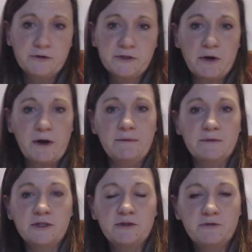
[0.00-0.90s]
So I'm
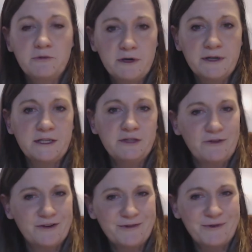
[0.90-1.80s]
sure that you've
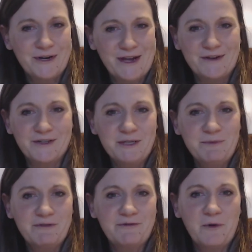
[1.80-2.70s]
heard the word energy
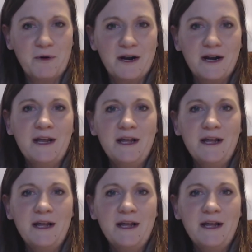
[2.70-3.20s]
before